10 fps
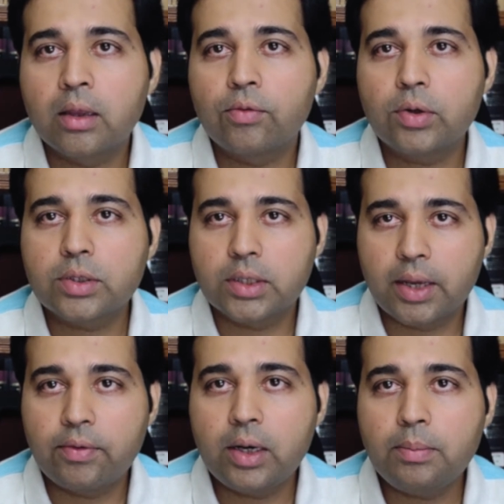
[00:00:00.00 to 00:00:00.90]
was
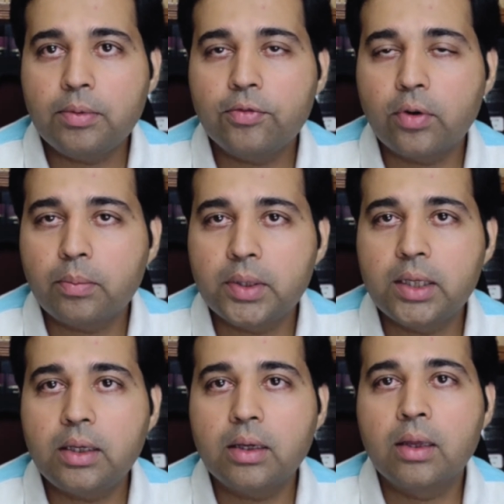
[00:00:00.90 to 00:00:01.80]
developed from
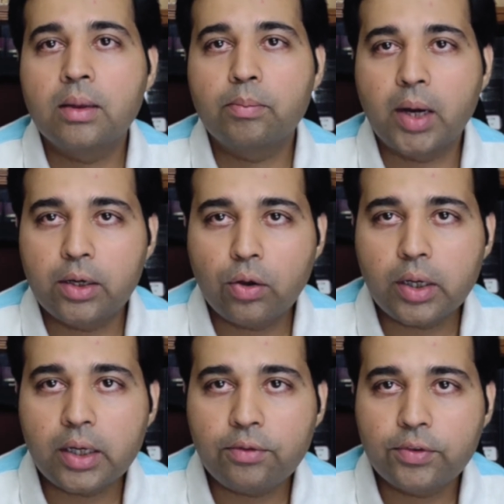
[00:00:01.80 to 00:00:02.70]
the
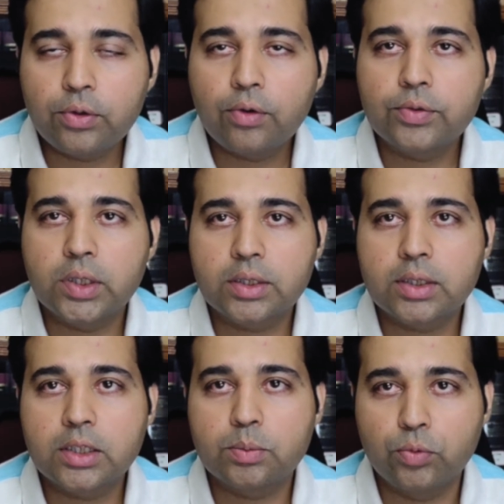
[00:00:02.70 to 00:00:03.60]
minority view of
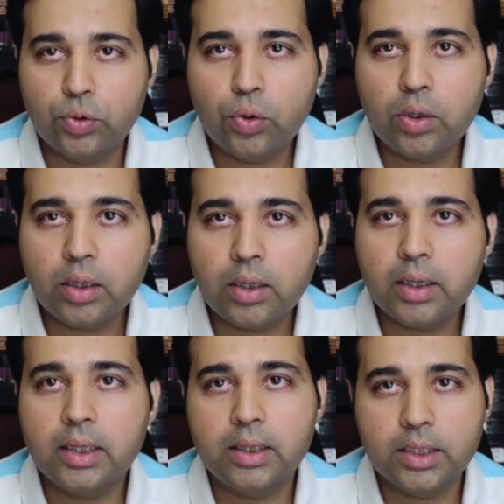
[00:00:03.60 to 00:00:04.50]
Justice Mudolkar
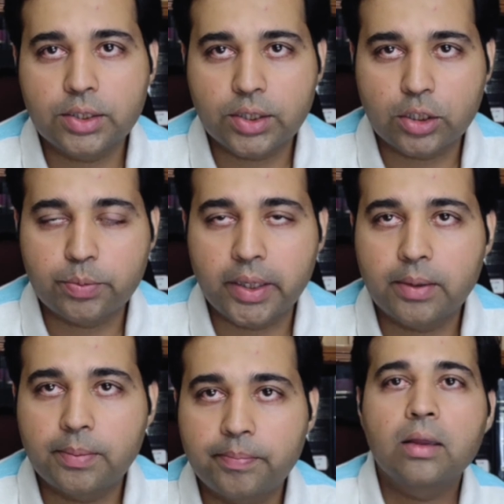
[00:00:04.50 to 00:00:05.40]
in this judgment.
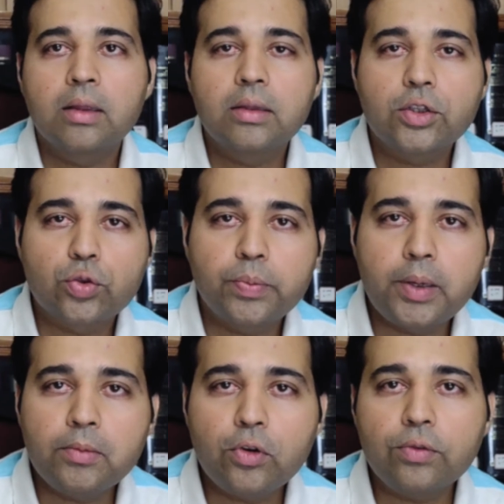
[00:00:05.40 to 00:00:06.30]
The
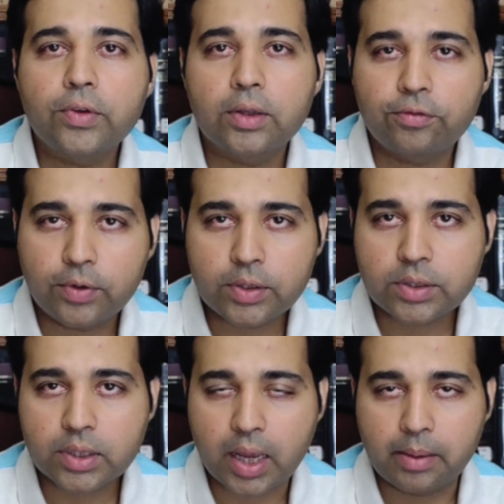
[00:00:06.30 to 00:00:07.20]
Supreme Court for the
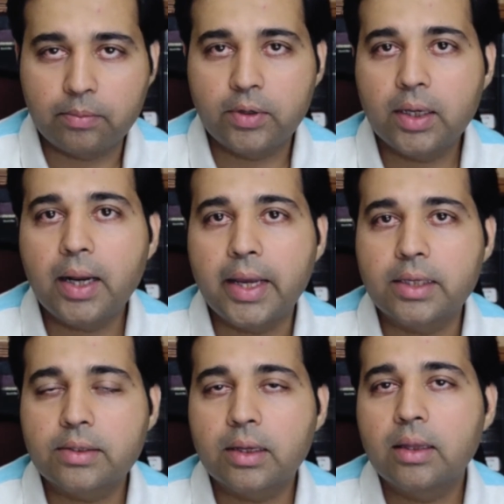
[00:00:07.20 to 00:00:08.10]
first time
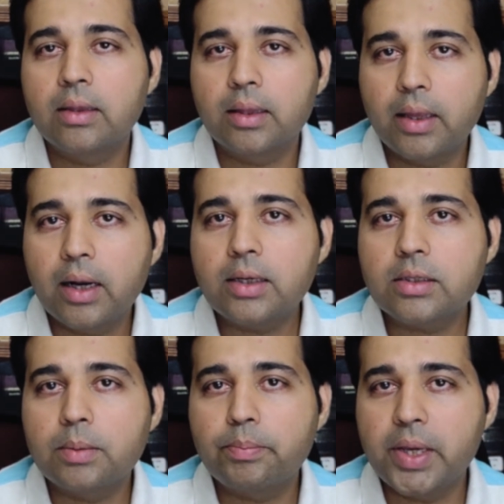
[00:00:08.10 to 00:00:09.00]
realized that there are
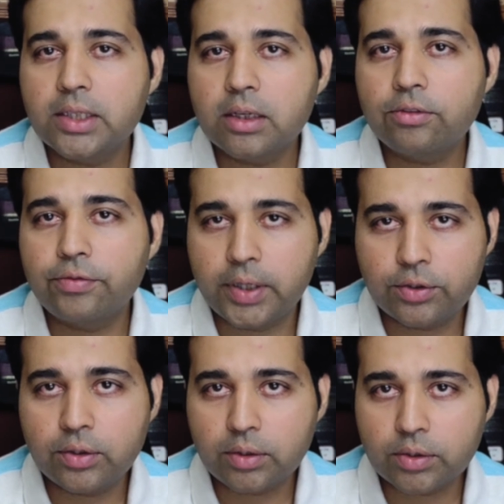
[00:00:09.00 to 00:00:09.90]
some basic
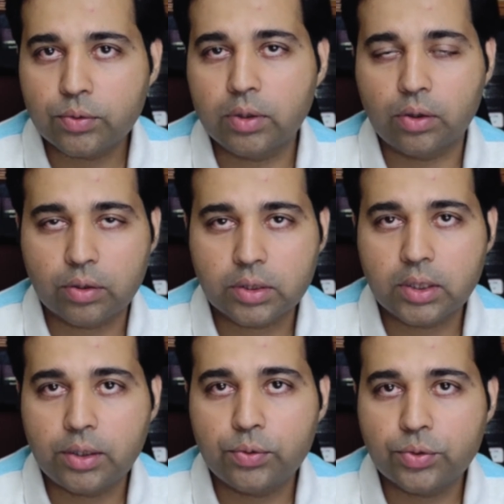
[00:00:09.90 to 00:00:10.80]
features to the
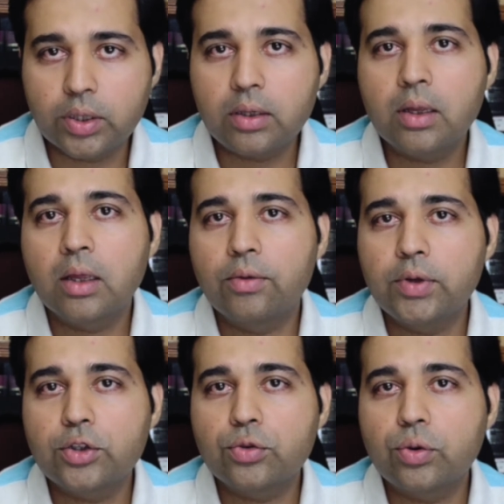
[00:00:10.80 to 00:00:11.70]
Constitution
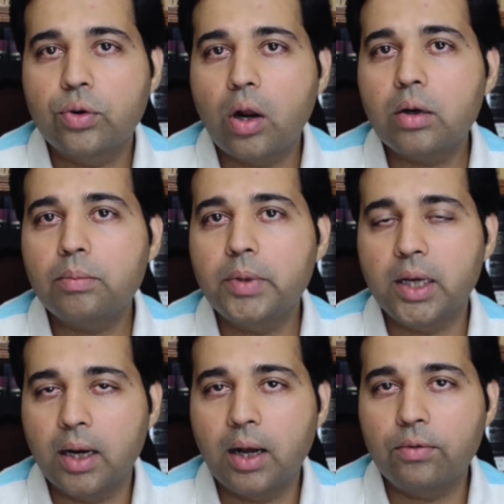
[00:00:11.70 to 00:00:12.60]
which should not be
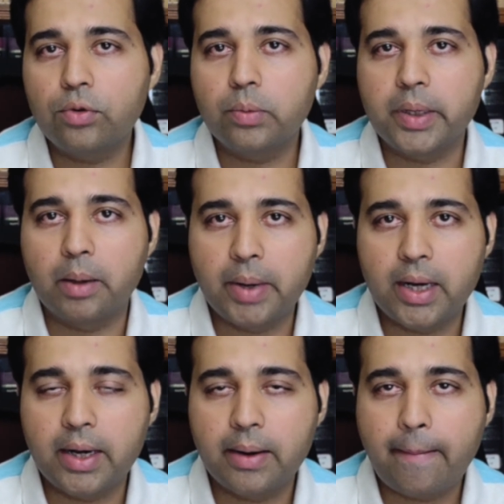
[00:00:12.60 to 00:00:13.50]
allowed to be
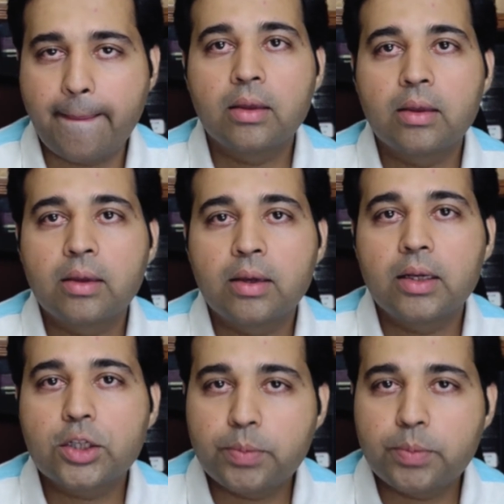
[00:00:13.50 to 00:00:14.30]
amended. It is